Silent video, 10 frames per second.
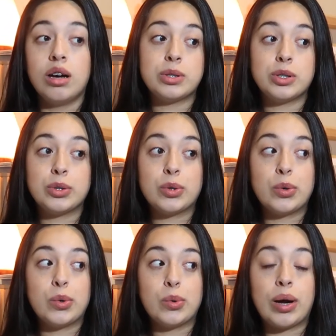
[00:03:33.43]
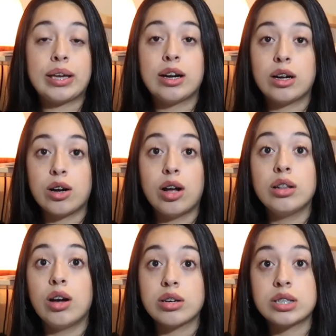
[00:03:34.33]
So I got all
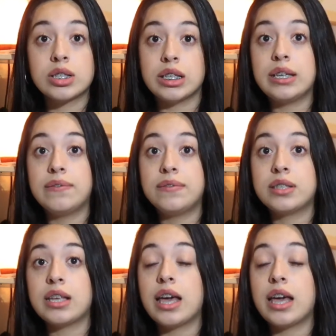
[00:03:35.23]
long sleeves